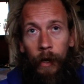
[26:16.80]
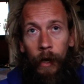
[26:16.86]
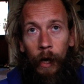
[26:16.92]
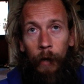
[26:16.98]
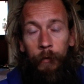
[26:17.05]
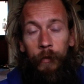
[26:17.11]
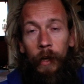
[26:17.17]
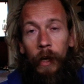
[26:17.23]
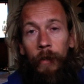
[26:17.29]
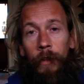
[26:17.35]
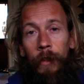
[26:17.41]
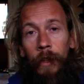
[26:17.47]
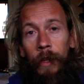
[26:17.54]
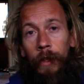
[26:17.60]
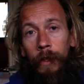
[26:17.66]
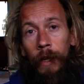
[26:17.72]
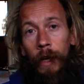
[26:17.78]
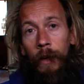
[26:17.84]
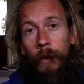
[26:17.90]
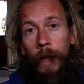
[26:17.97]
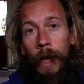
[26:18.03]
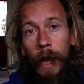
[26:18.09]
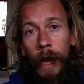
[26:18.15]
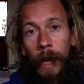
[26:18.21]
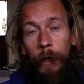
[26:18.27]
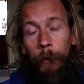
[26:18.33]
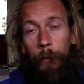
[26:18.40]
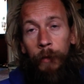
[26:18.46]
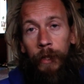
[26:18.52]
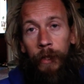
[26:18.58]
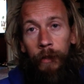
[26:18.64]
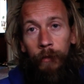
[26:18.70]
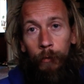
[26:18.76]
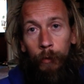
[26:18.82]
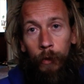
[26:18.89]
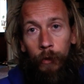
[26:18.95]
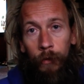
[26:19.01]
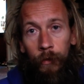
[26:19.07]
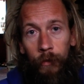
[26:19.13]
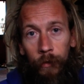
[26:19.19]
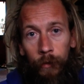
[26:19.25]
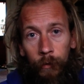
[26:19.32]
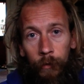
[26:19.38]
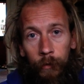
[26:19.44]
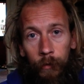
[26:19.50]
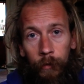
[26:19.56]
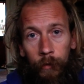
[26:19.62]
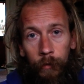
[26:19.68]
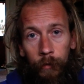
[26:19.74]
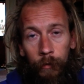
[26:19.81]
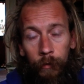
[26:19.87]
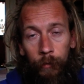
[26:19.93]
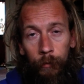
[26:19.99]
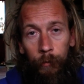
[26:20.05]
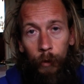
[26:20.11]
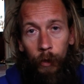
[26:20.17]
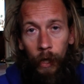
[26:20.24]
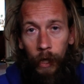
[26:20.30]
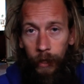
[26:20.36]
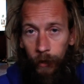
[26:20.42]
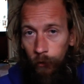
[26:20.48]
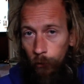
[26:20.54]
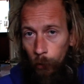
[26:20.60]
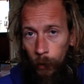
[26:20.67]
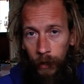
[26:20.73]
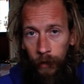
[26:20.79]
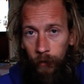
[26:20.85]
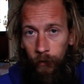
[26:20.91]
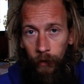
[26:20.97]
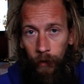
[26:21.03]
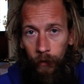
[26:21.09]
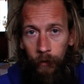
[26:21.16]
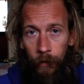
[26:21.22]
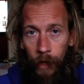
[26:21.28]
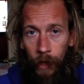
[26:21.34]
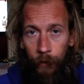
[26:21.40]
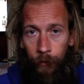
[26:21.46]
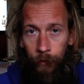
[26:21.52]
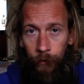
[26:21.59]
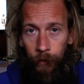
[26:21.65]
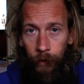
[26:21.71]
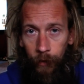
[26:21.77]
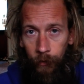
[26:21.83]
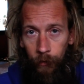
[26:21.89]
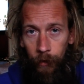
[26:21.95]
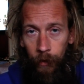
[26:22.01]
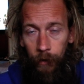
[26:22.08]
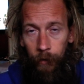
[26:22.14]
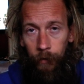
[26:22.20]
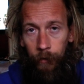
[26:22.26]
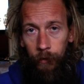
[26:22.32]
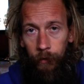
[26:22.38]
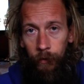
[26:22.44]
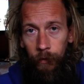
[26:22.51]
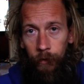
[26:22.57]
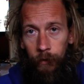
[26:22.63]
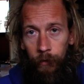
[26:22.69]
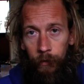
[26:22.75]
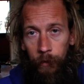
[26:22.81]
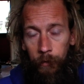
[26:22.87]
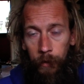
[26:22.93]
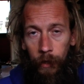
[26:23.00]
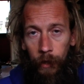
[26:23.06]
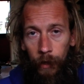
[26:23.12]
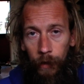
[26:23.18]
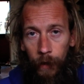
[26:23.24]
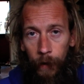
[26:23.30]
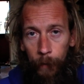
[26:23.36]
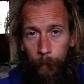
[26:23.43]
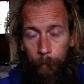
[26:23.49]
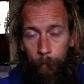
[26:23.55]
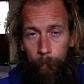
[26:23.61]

I'm starting to think now that Adam and Eve was more like 26,000 years ago, something like that.